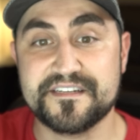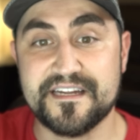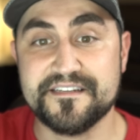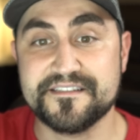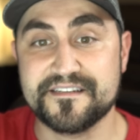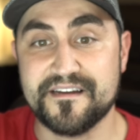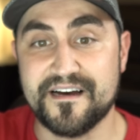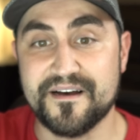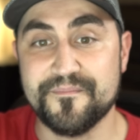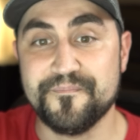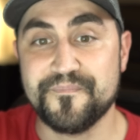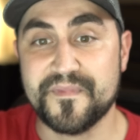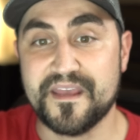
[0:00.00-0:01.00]

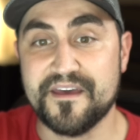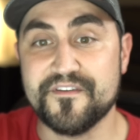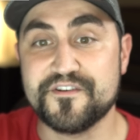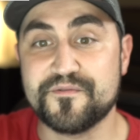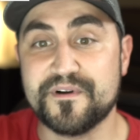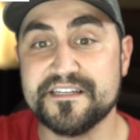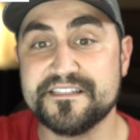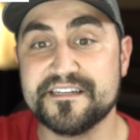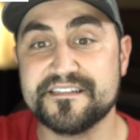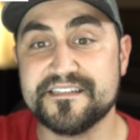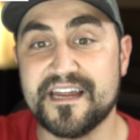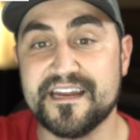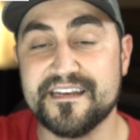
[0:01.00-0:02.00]
desktop, and the
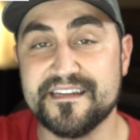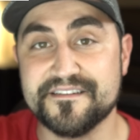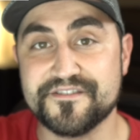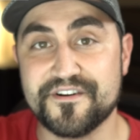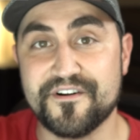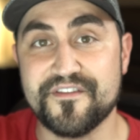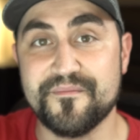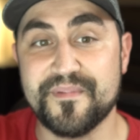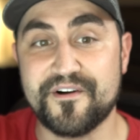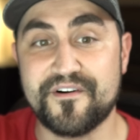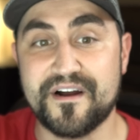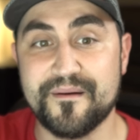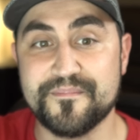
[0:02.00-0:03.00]
2690s are the
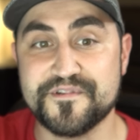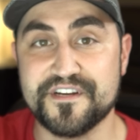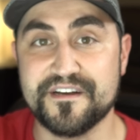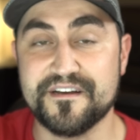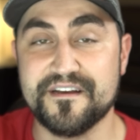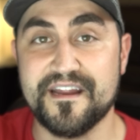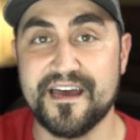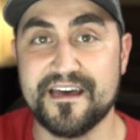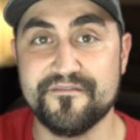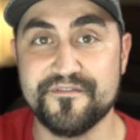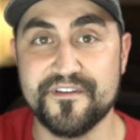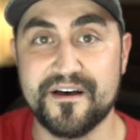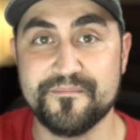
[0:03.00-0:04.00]
better option out
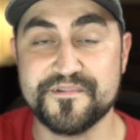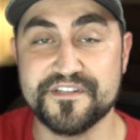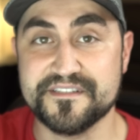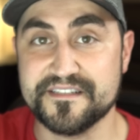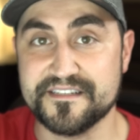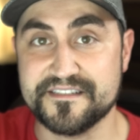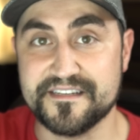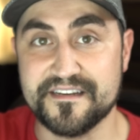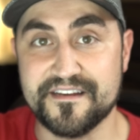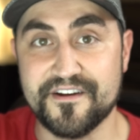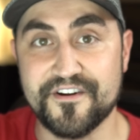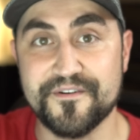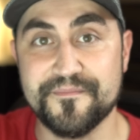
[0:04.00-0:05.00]
of the options listed
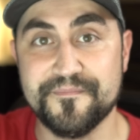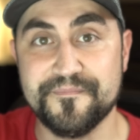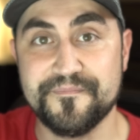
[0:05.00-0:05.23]
here.